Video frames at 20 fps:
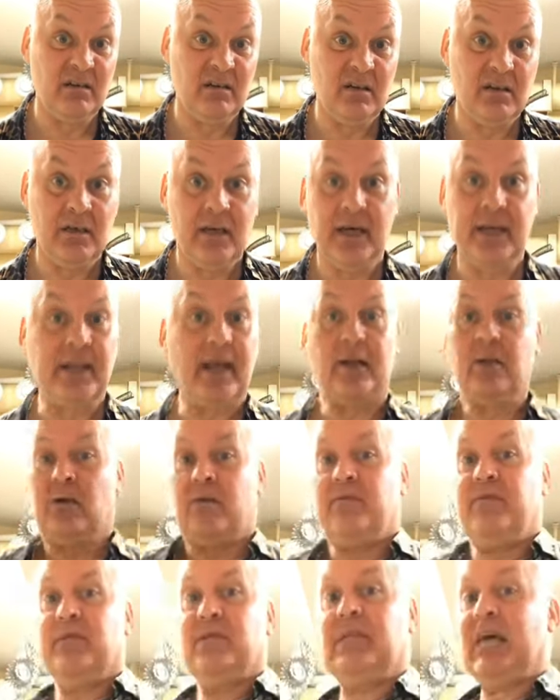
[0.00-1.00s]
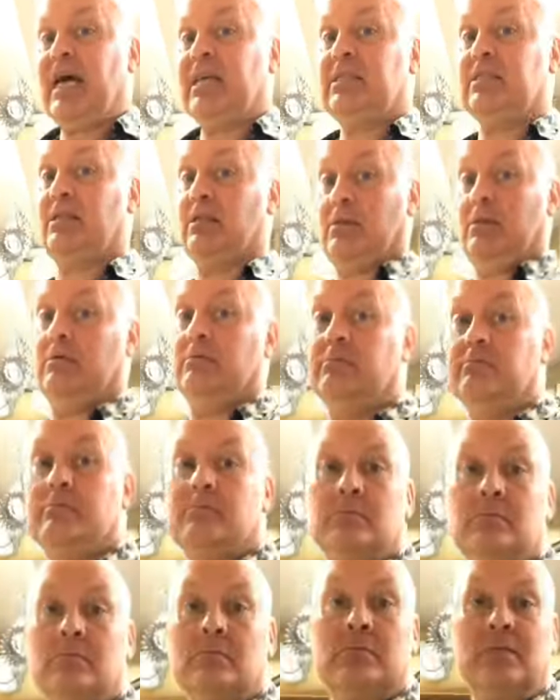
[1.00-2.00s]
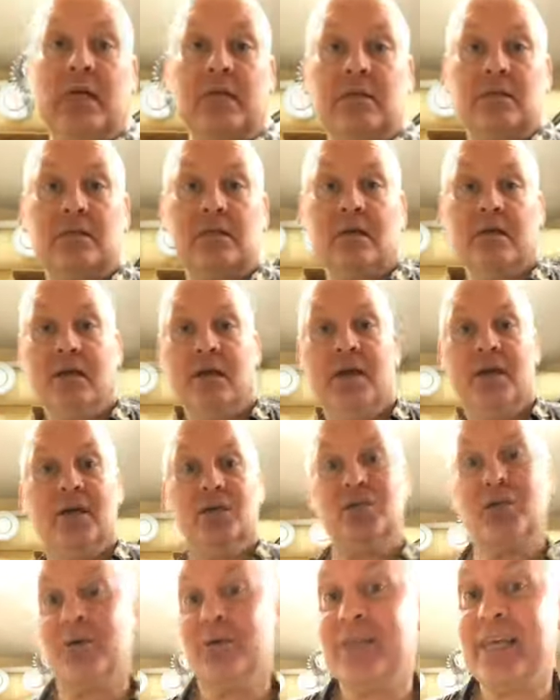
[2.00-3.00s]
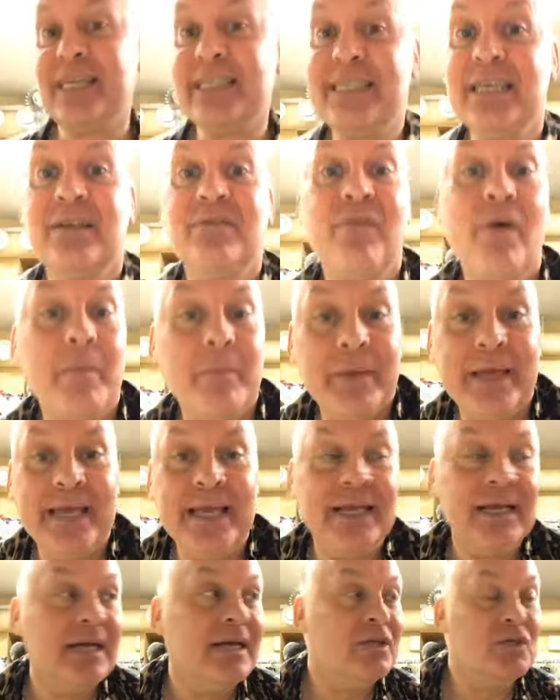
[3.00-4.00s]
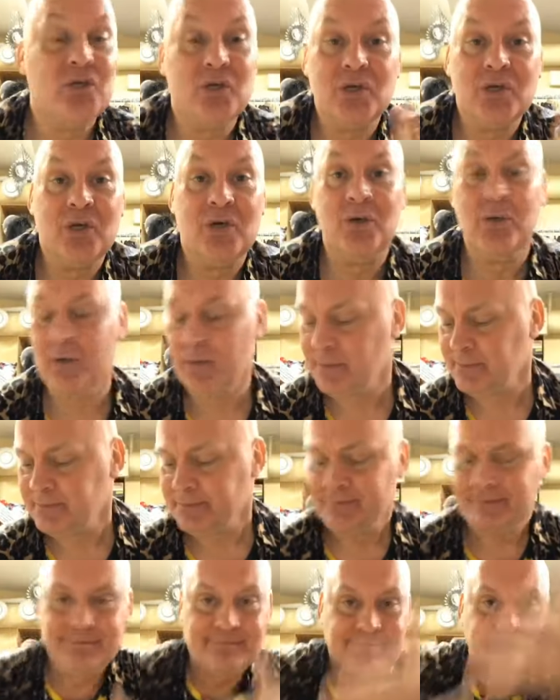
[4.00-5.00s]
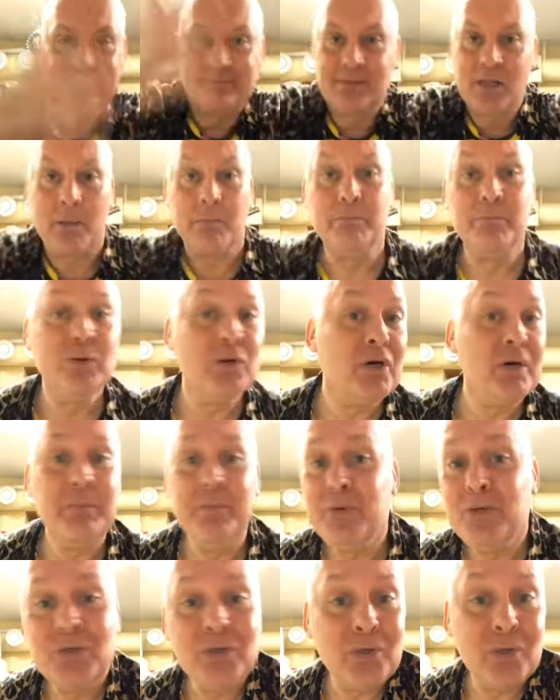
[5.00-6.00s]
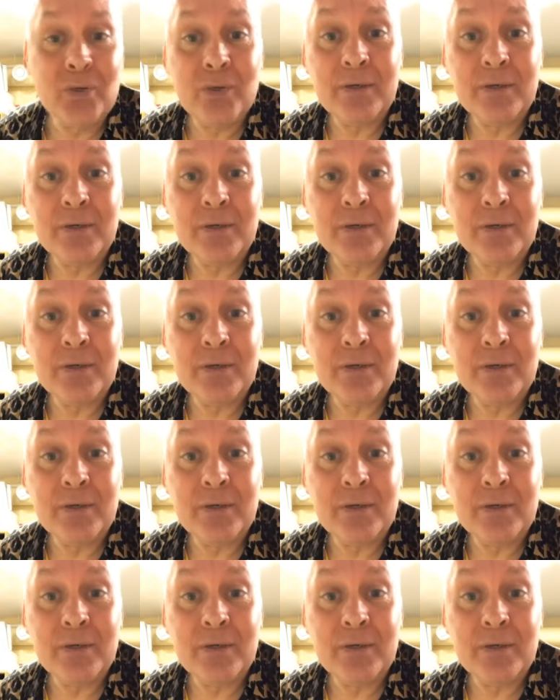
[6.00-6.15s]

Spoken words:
And I look fantastical. Yes. So that's it from me to you. Boogabadoo.